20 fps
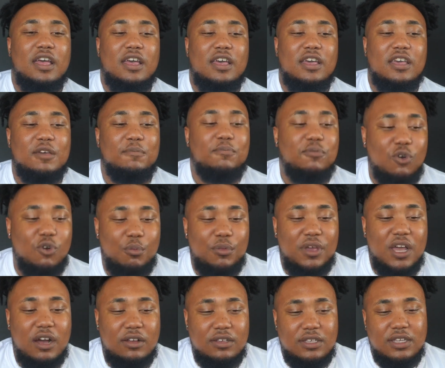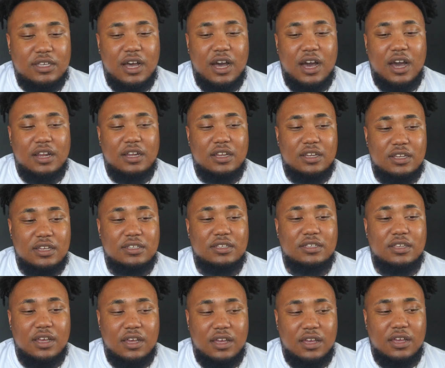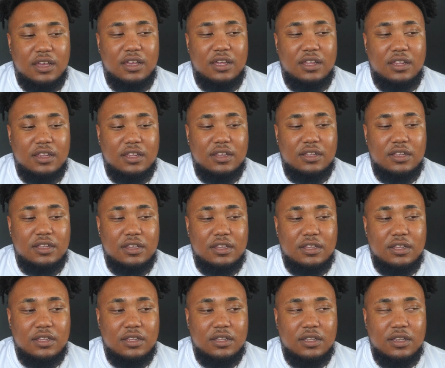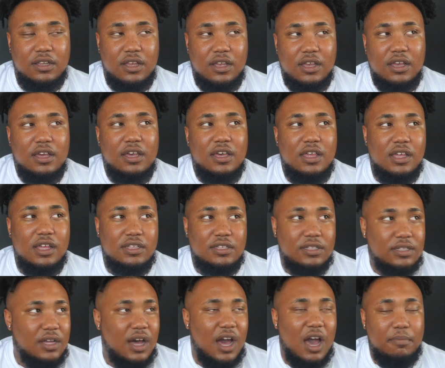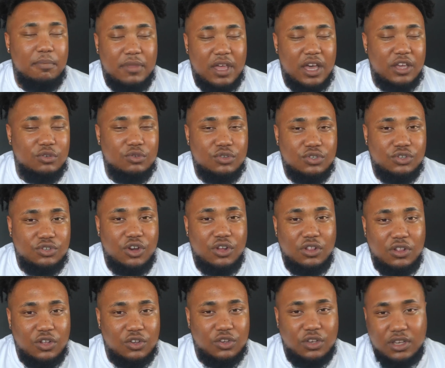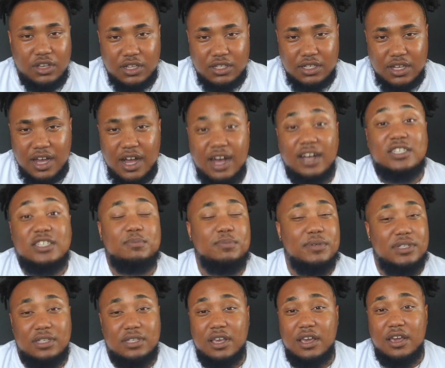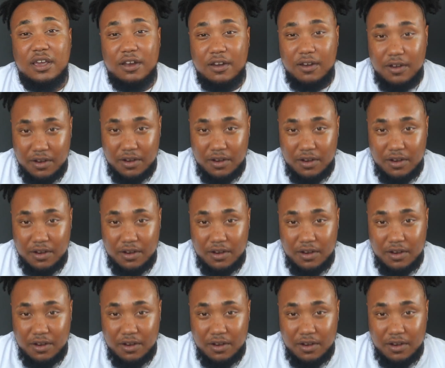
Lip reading: He pulled me outside and he said, it's time that you start looking into hospice care.